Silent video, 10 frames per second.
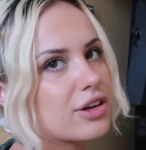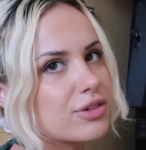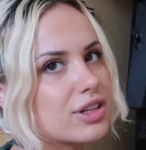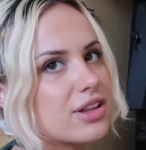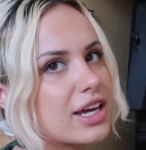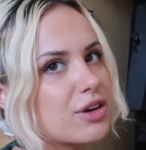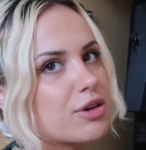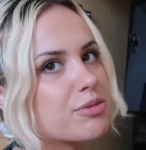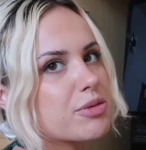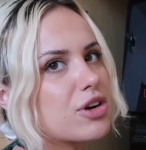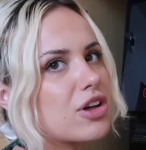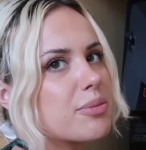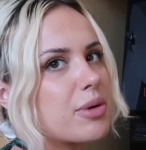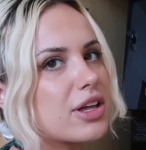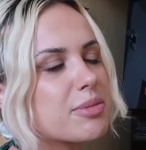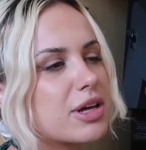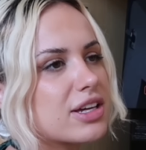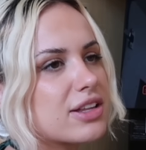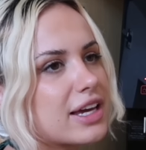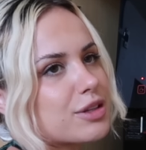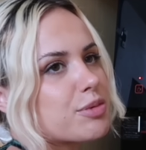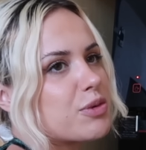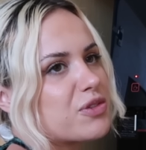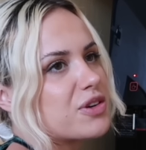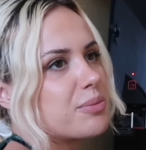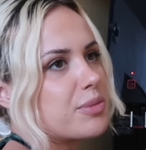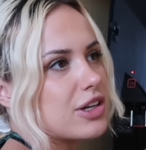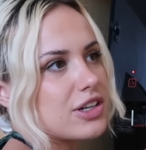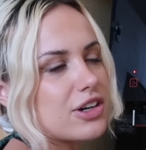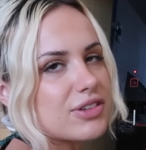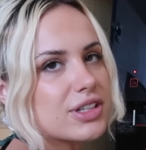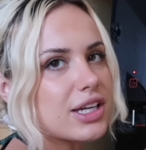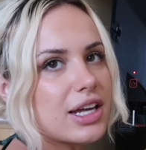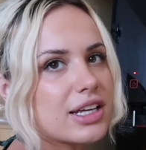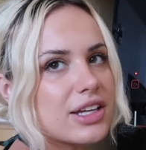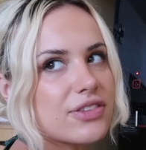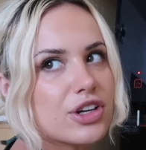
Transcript: don't really like when people call it Bali belly. Like, the people from Bali aren't really getting it.